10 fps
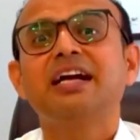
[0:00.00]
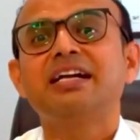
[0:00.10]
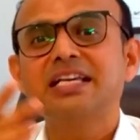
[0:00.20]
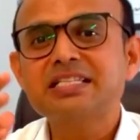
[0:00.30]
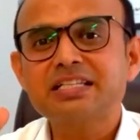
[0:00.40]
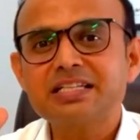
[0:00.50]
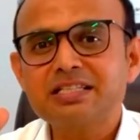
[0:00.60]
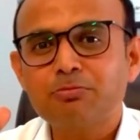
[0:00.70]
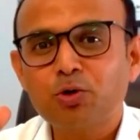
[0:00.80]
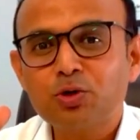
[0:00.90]
Discuss
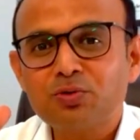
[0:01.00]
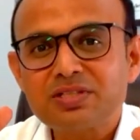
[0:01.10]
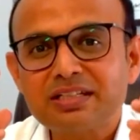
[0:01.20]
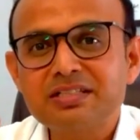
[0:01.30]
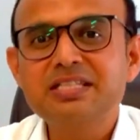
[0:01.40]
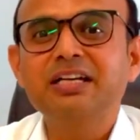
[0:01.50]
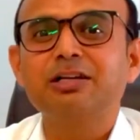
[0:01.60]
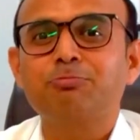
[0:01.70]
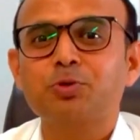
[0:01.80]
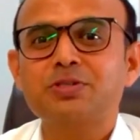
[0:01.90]
about surgical
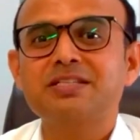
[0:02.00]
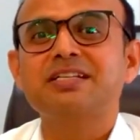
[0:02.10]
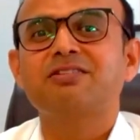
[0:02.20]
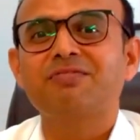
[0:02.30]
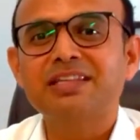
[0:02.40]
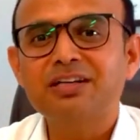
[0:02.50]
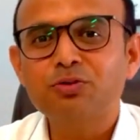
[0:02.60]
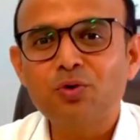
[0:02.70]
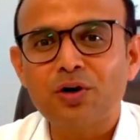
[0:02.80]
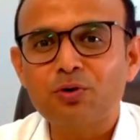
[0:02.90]
procedure, whether
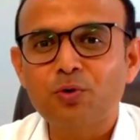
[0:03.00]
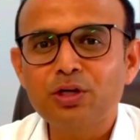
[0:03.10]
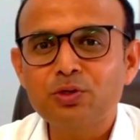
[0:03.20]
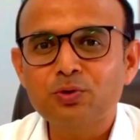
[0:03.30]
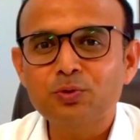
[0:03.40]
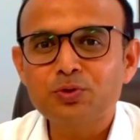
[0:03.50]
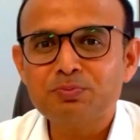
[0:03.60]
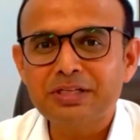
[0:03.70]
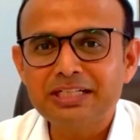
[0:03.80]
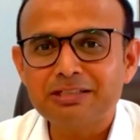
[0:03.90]
you are going to do
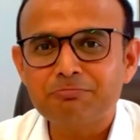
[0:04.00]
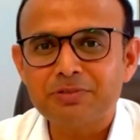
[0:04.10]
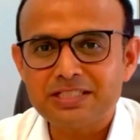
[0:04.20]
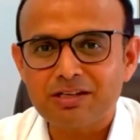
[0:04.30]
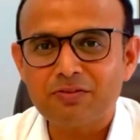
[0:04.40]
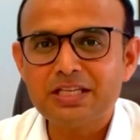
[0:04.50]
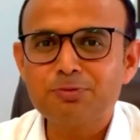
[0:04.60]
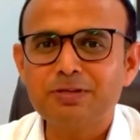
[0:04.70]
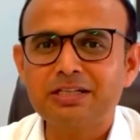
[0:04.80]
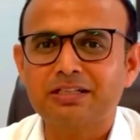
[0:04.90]
sphincter preserving,
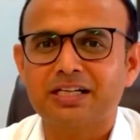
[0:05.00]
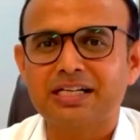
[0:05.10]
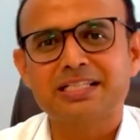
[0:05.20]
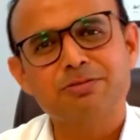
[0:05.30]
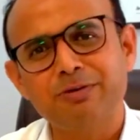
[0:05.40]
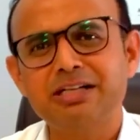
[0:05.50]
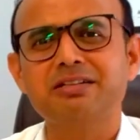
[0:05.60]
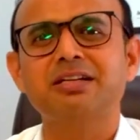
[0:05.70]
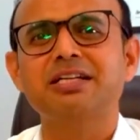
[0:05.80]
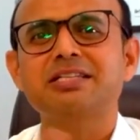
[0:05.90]
sphincter cutting. Sphincter
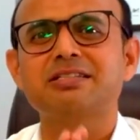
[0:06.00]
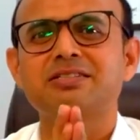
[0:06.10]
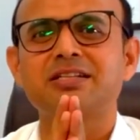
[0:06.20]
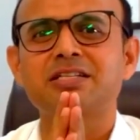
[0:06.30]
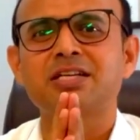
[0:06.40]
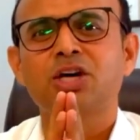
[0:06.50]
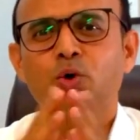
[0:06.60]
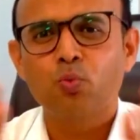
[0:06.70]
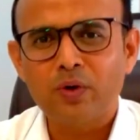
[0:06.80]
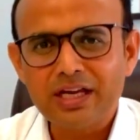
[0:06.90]
cutting surgery is
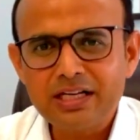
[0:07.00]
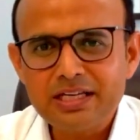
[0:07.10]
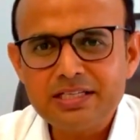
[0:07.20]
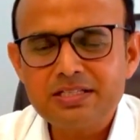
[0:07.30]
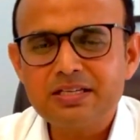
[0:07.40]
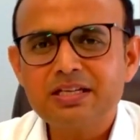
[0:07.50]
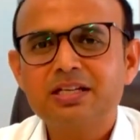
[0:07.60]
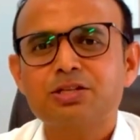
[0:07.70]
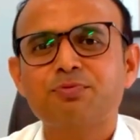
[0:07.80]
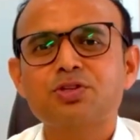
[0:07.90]
very easy.
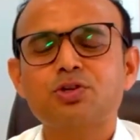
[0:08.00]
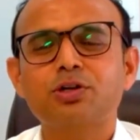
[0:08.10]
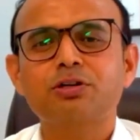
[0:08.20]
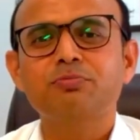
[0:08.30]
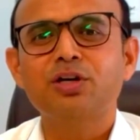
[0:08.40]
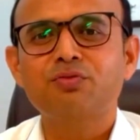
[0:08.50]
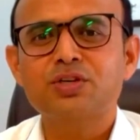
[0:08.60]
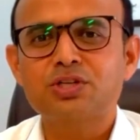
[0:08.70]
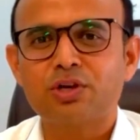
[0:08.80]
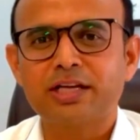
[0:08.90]
Fistulotomy or
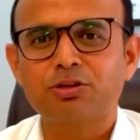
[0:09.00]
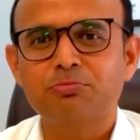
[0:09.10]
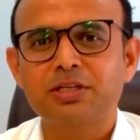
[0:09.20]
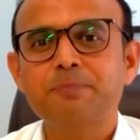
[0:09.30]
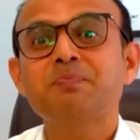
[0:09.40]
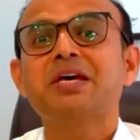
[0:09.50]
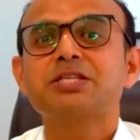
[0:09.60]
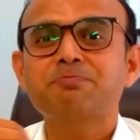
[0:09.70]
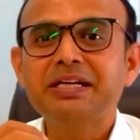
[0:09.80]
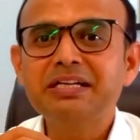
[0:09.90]
fistulectomy.
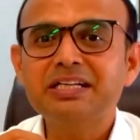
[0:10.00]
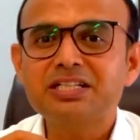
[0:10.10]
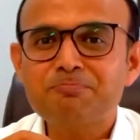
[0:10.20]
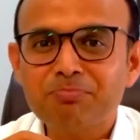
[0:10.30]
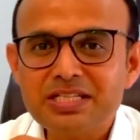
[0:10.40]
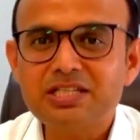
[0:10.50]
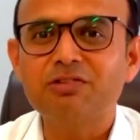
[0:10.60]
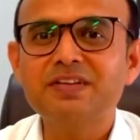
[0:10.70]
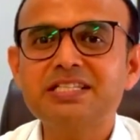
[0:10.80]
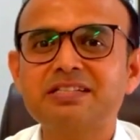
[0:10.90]
Sphincter
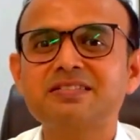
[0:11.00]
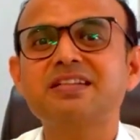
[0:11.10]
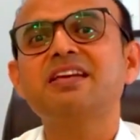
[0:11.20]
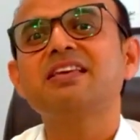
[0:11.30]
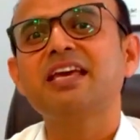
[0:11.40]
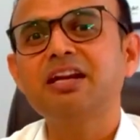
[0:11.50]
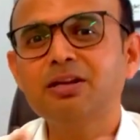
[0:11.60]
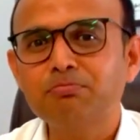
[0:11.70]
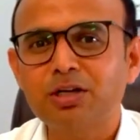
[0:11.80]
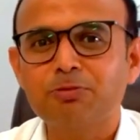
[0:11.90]
preserving surgery, n
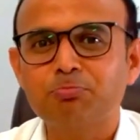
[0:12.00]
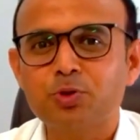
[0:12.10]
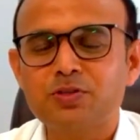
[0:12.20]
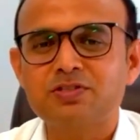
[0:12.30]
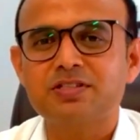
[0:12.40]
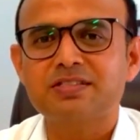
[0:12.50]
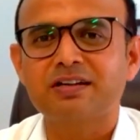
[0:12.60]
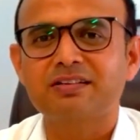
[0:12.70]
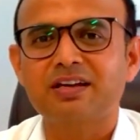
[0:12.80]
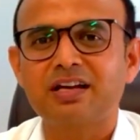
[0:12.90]
number of procedures
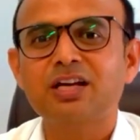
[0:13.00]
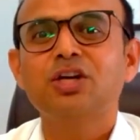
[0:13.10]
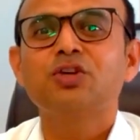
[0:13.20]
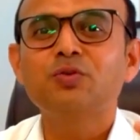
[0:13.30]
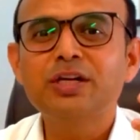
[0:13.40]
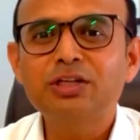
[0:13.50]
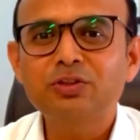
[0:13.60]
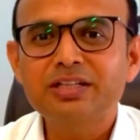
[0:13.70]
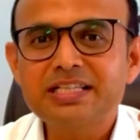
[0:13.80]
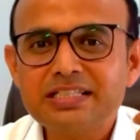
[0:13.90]
are there. You need to
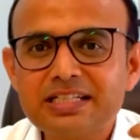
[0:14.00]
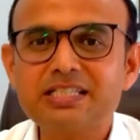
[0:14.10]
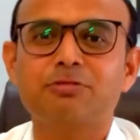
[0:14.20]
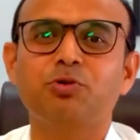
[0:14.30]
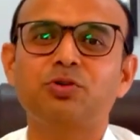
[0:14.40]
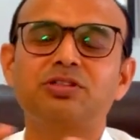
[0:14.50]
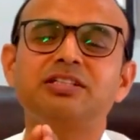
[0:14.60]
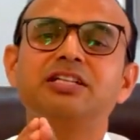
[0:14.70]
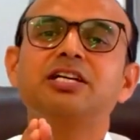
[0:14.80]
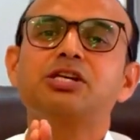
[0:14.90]
discuss about
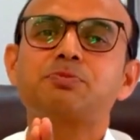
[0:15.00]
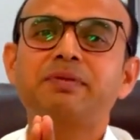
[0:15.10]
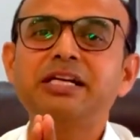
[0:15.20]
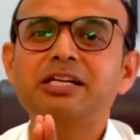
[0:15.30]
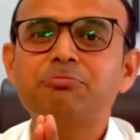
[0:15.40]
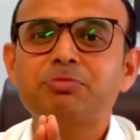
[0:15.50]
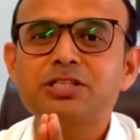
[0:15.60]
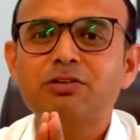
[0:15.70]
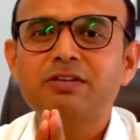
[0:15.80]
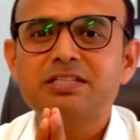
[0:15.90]
the sphincter
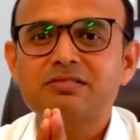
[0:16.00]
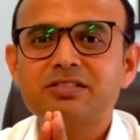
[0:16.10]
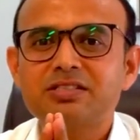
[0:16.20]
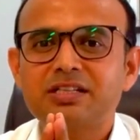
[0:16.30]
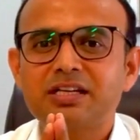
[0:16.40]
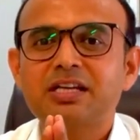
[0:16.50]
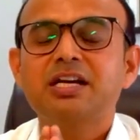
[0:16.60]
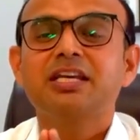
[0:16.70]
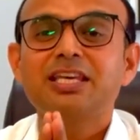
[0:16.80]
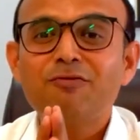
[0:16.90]
preserving surgery.
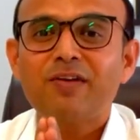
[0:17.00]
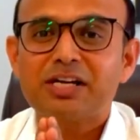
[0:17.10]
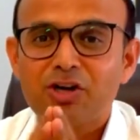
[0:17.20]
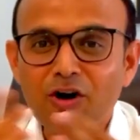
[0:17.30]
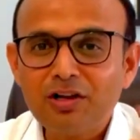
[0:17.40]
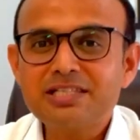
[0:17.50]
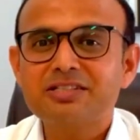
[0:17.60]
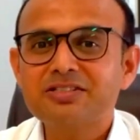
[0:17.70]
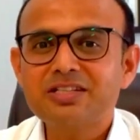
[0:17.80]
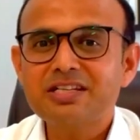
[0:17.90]
If at all
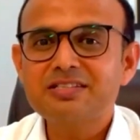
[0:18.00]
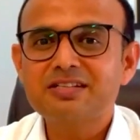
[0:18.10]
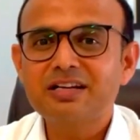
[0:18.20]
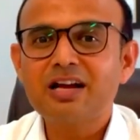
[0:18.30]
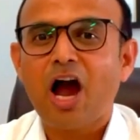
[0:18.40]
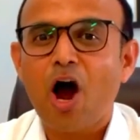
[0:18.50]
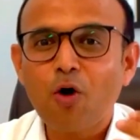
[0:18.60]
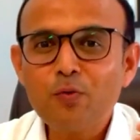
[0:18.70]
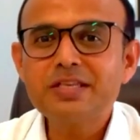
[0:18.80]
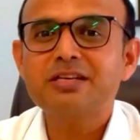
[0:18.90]
surgery is done,
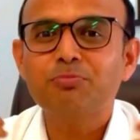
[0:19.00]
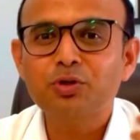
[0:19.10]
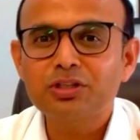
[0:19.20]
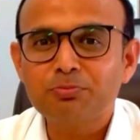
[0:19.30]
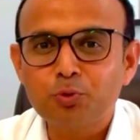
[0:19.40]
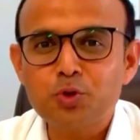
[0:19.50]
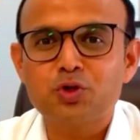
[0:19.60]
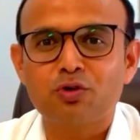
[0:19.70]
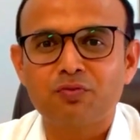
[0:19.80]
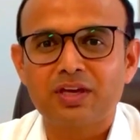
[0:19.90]
how is about the post
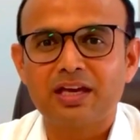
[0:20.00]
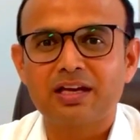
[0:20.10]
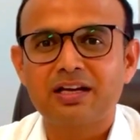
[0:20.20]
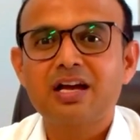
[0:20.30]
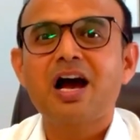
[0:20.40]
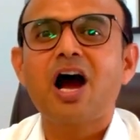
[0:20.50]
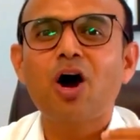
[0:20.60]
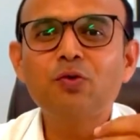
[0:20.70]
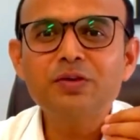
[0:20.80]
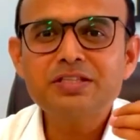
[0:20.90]
of care?
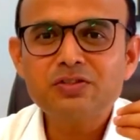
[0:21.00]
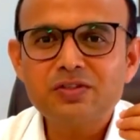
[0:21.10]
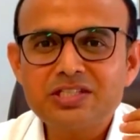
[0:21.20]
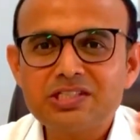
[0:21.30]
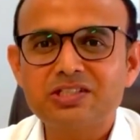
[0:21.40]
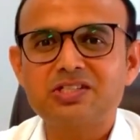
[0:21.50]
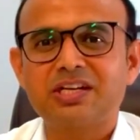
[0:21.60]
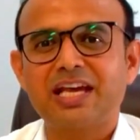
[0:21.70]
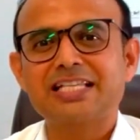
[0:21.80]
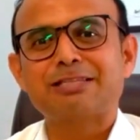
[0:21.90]
How is your surgeon
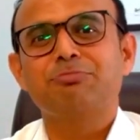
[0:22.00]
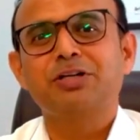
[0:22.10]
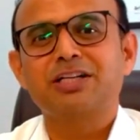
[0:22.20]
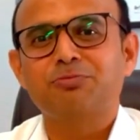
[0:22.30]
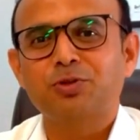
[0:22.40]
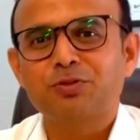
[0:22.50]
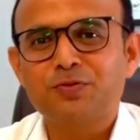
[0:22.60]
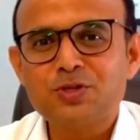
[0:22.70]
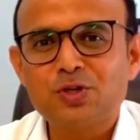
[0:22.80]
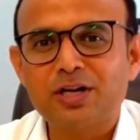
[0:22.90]
expert about
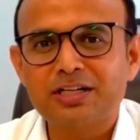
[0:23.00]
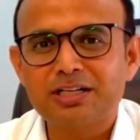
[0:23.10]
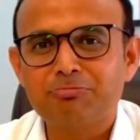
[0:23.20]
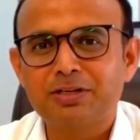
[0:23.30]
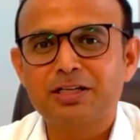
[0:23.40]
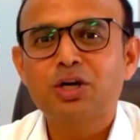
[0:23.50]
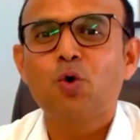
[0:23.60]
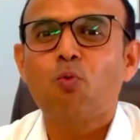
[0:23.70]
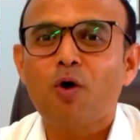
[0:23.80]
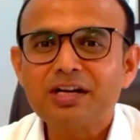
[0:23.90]
fistula treatment?
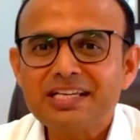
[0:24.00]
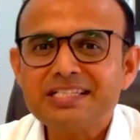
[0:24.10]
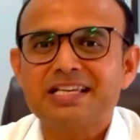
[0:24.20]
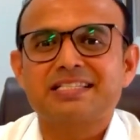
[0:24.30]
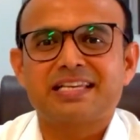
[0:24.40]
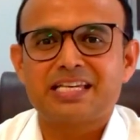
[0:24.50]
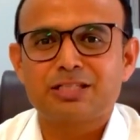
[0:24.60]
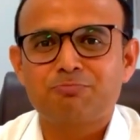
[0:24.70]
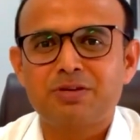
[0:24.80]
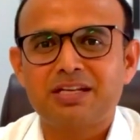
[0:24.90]
What is his
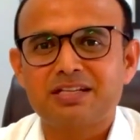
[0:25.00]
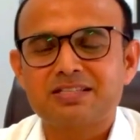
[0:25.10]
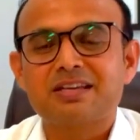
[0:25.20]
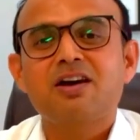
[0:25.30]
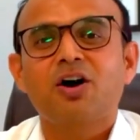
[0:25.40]
experience?